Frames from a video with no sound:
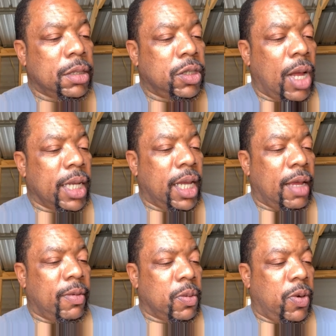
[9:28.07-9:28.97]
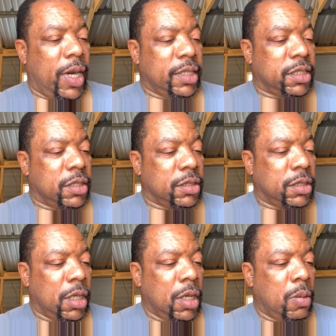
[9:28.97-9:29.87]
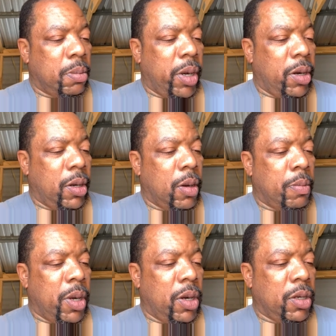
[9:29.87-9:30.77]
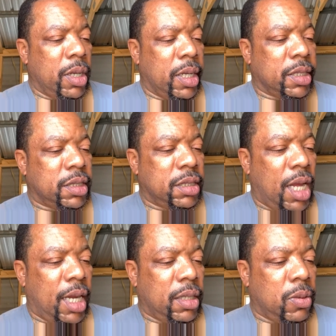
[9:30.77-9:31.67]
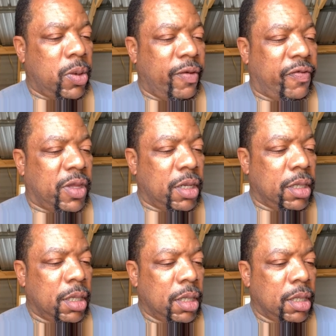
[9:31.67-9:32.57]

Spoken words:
So I gave him questions. Merle is not with the